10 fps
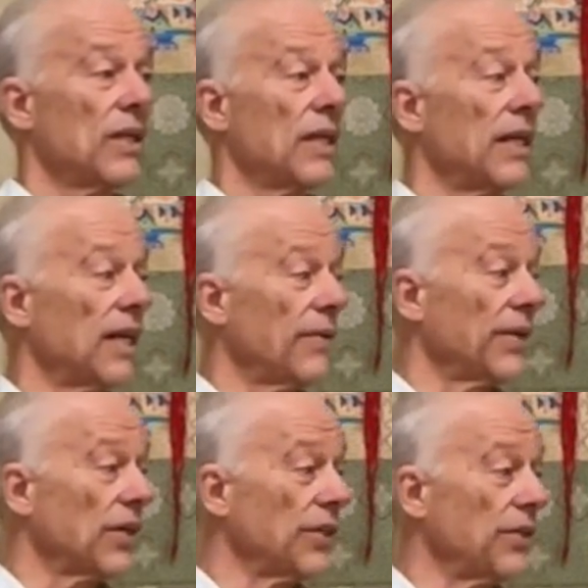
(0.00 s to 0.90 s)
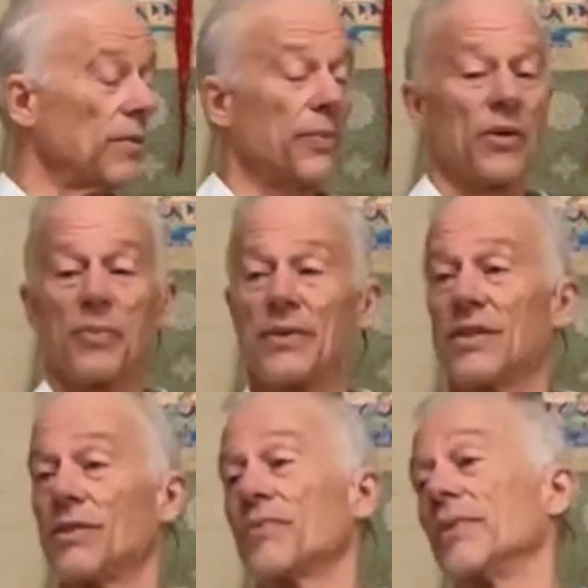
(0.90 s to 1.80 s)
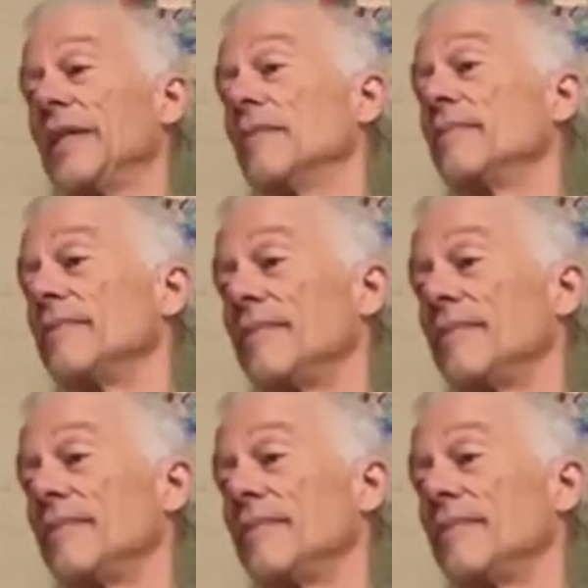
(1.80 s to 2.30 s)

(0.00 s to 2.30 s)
And I would argue the purpose is freedom.